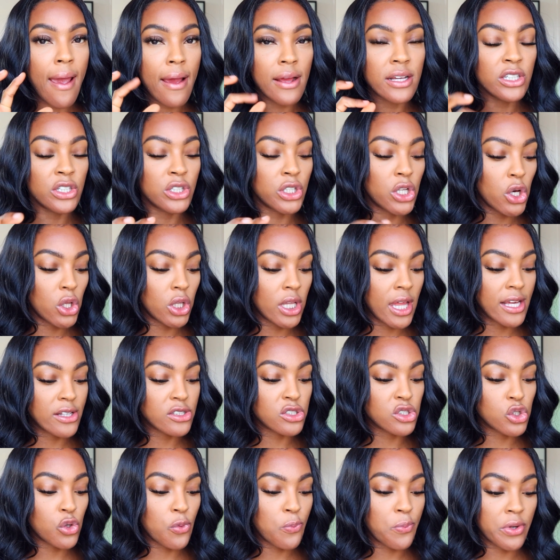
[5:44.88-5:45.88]
you know, like
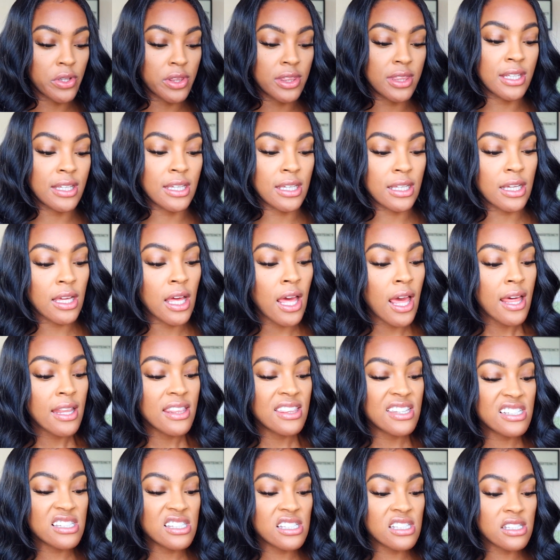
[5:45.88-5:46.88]
super thick.
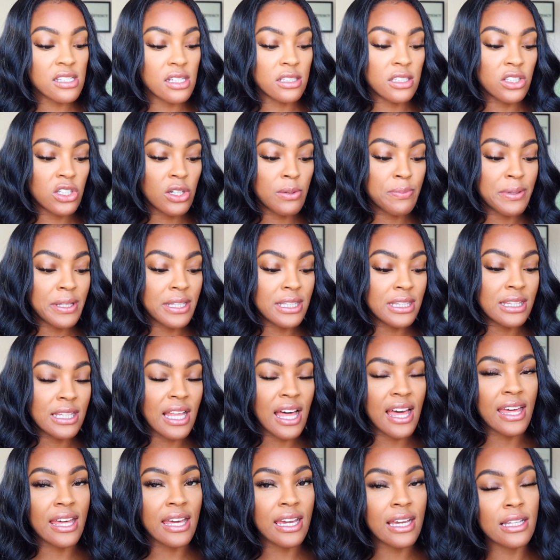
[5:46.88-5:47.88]
This is a little bit
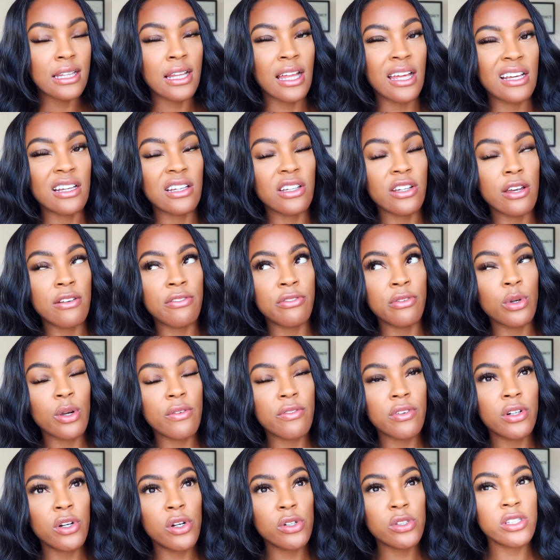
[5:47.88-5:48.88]
light. Like if you
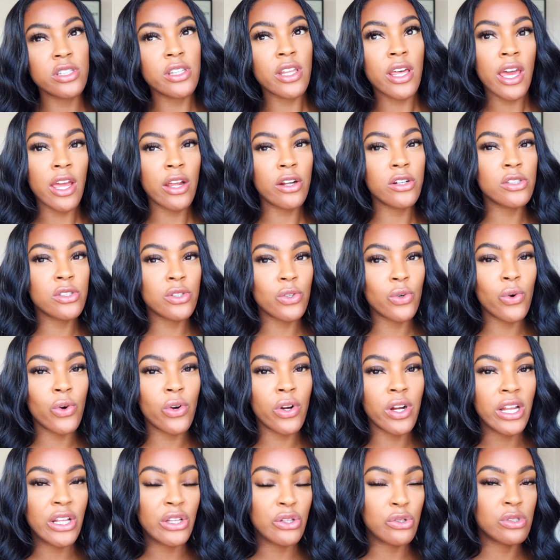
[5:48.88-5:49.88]
ever go to the hair
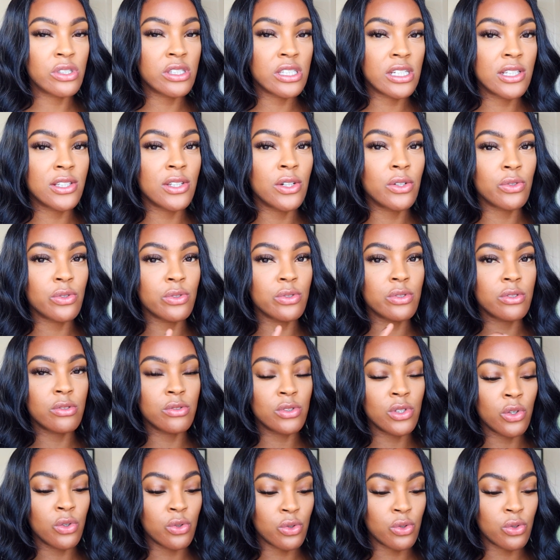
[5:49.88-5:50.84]
store and you see those